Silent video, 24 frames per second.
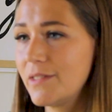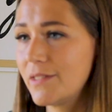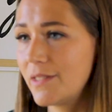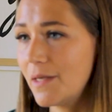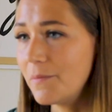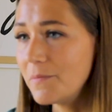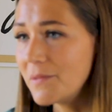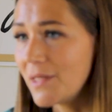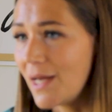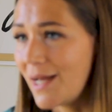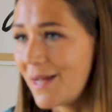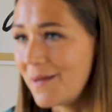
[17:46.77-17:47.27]

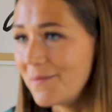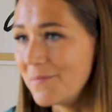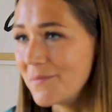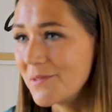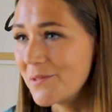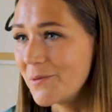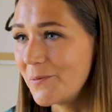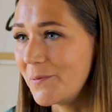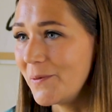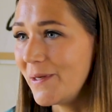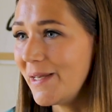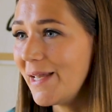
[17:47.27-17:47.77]

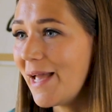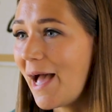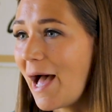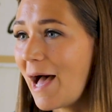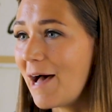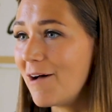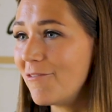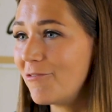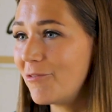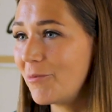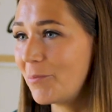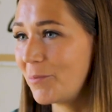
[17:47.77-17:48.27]
sometimes we
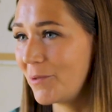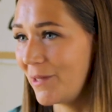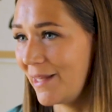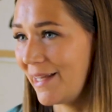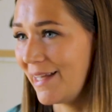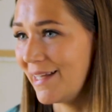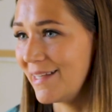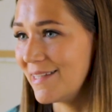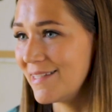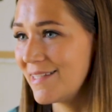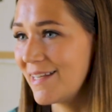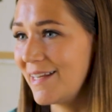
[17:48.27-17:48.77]
have
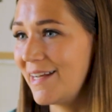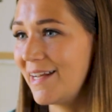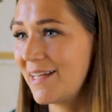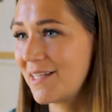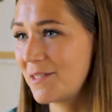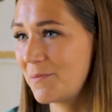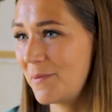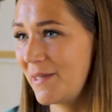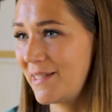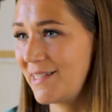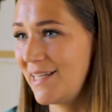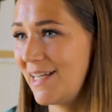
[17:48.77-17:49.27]
plans and
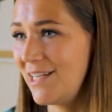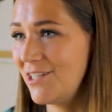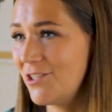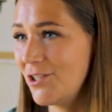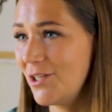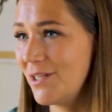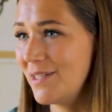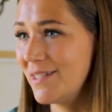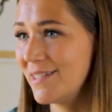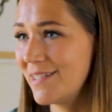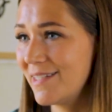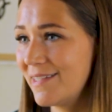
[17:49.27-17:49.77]

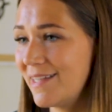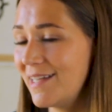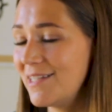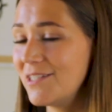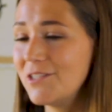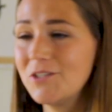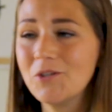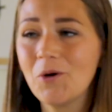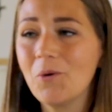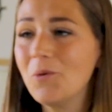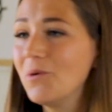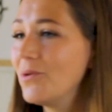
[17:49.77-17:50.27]
expectations
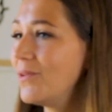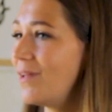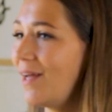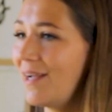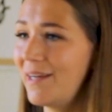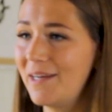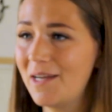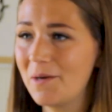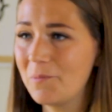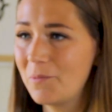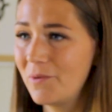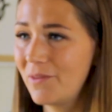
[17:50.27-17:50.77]
that don't
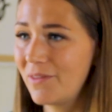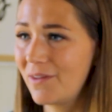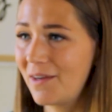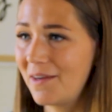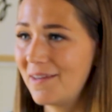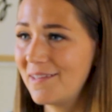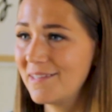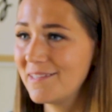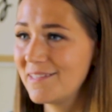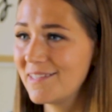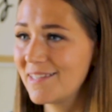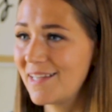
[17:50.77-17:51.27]
line up with
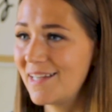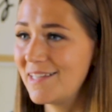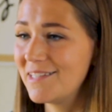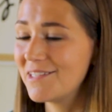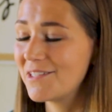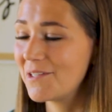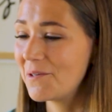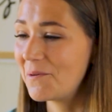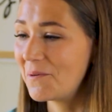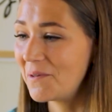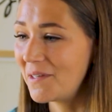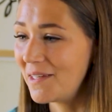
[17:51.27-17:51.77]
God's. And
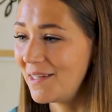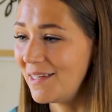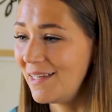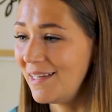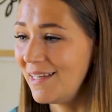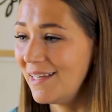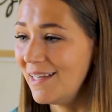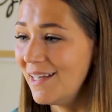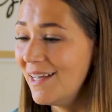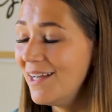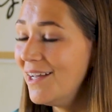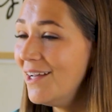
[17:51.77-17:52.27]
so
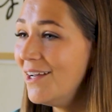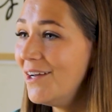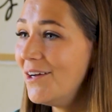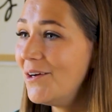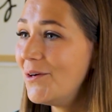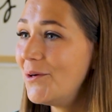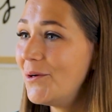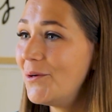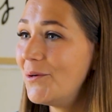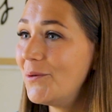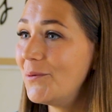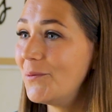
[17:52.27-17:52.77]
he
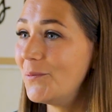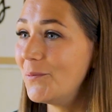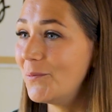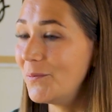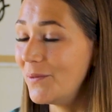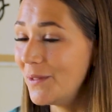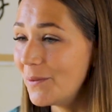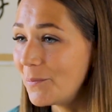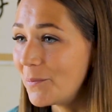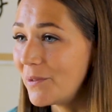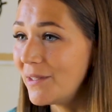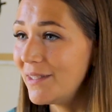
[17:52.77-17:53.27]

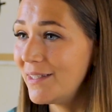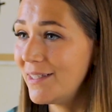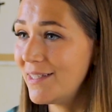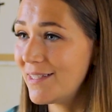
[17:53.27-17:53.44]
will put